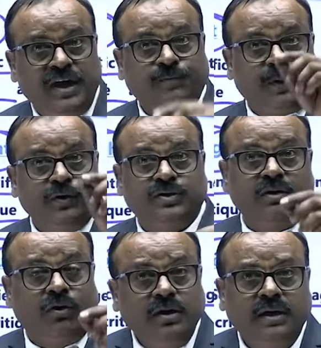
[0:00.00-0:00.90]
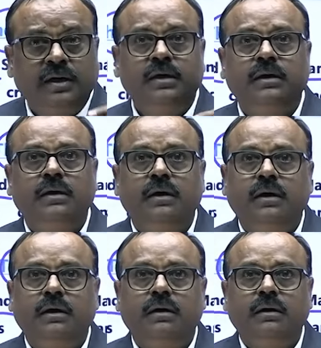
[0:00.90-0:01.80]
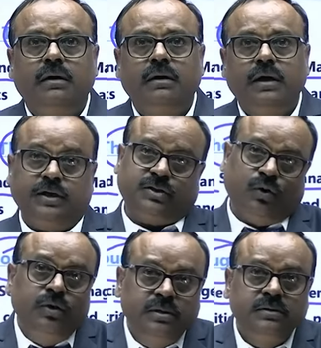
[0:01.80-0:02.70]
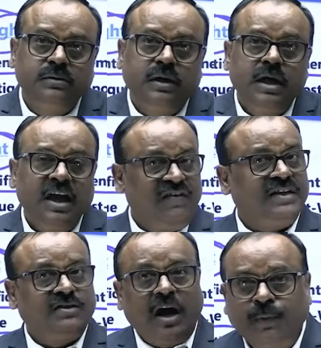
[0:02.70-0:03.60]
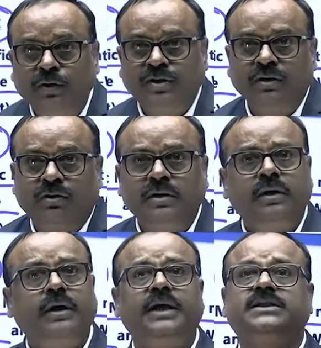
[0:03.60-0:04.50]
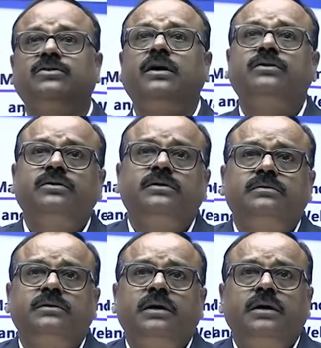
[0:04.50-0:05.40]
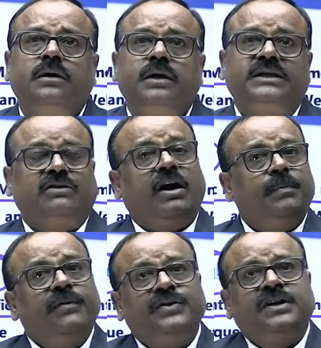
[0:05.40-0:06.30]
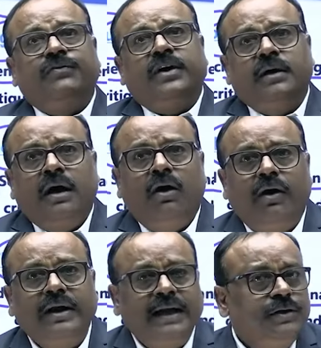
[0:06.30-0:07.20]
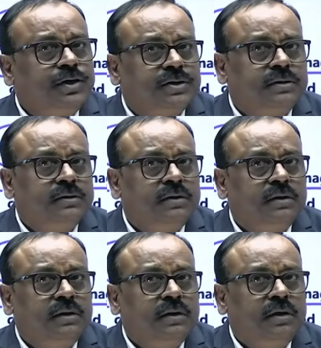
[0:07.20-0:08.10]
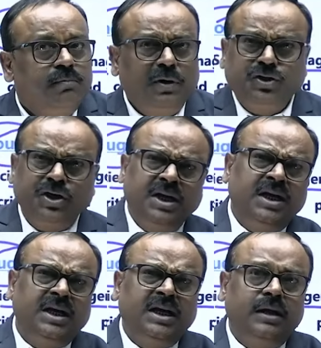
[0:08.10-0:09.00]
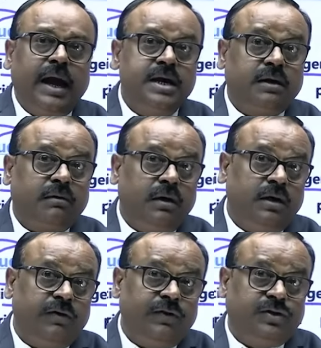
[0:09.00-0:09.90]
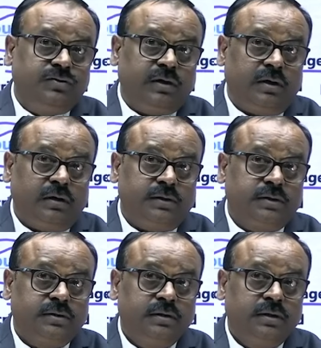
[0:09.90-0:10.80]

is producing good, he is good. If he is not producing good. He is not beneficial for the organization. Machine-like individuals.